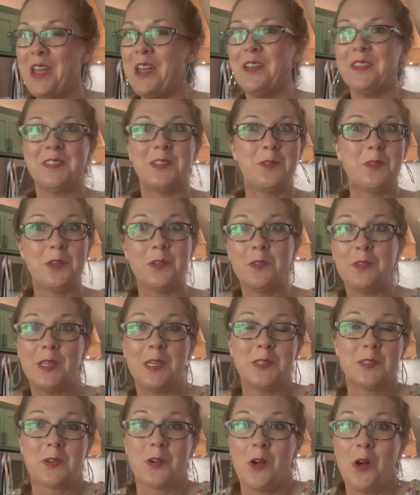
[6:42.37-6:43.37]
so
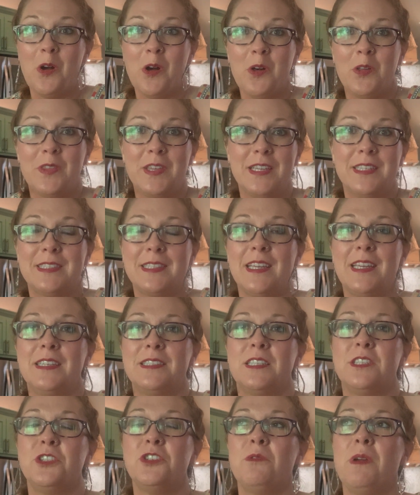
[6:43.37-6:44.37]
these are all these
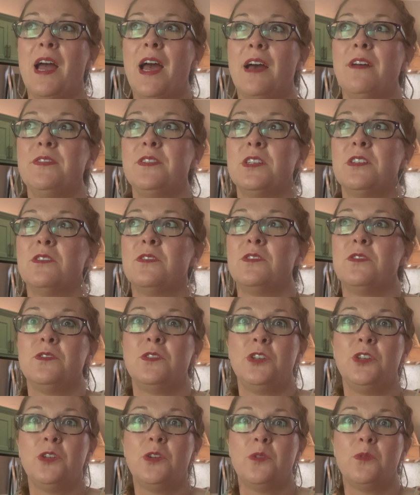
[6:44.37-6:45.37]
things that you have to,
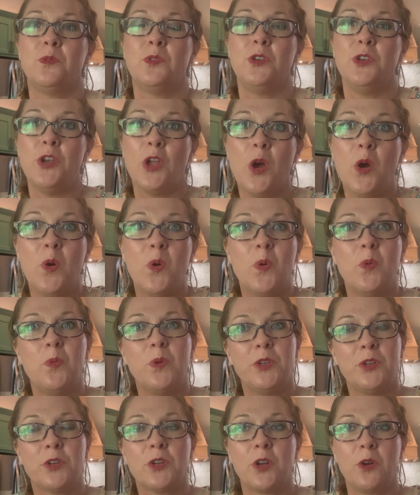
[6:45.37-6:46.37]
know
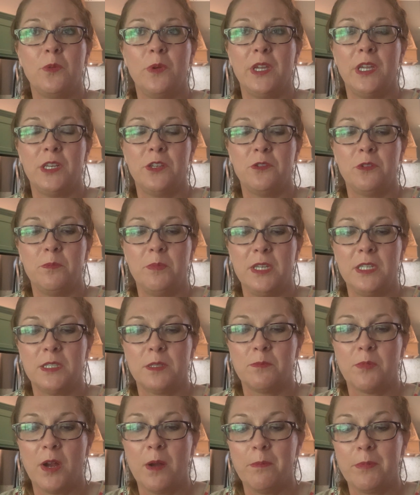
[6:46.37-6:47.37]
when you're going into a piece
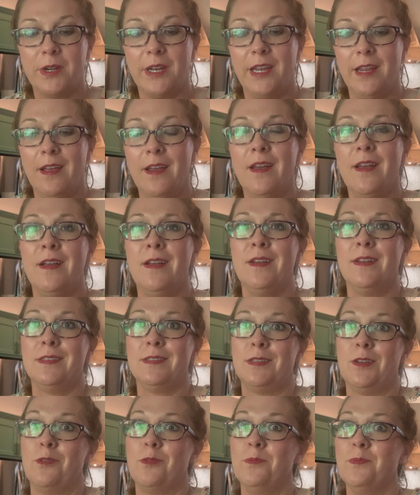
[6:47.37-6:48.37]
of property.
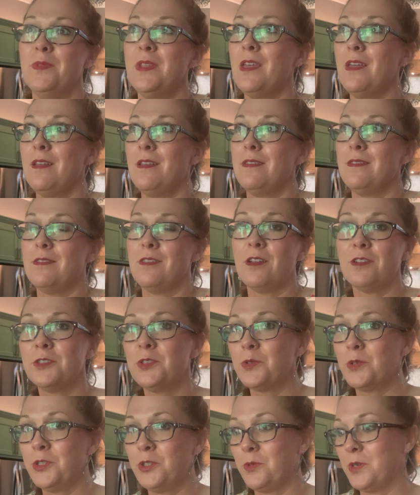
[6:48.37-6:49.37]
So long
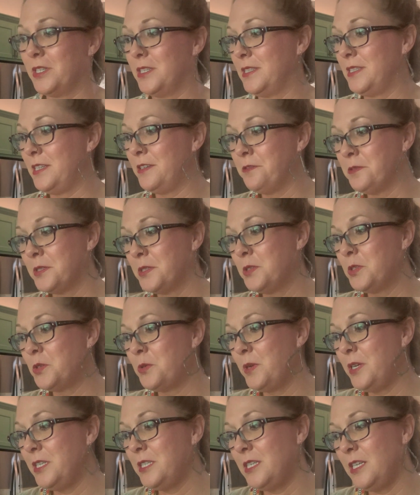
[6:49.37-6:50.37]
story short, difference
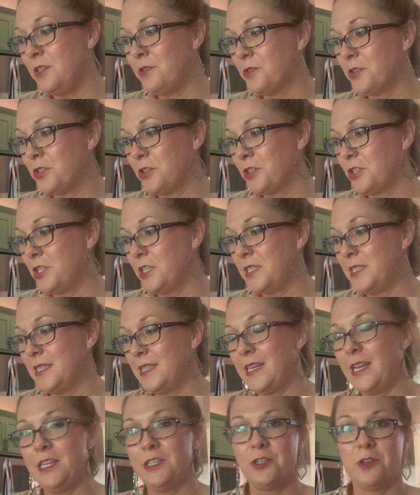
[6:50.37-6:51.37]
between deed restrictions
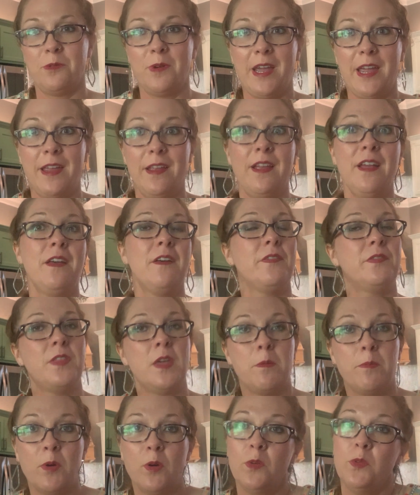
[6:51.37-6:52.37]
and HOA,
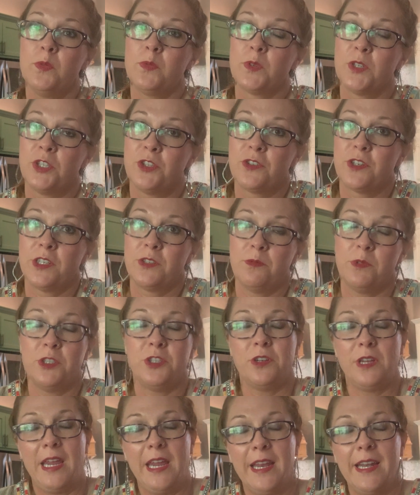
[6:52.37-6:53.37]
they both restrict what
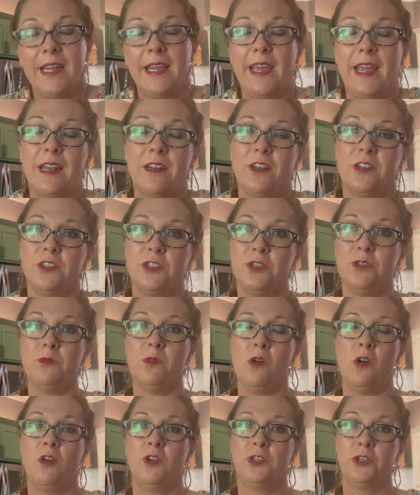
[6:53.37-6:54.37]
you can and cannot
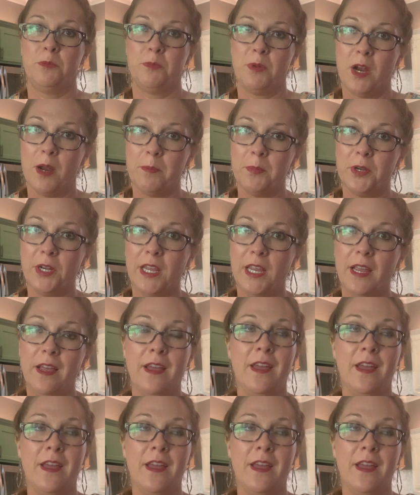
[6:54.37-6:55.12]
do on your property.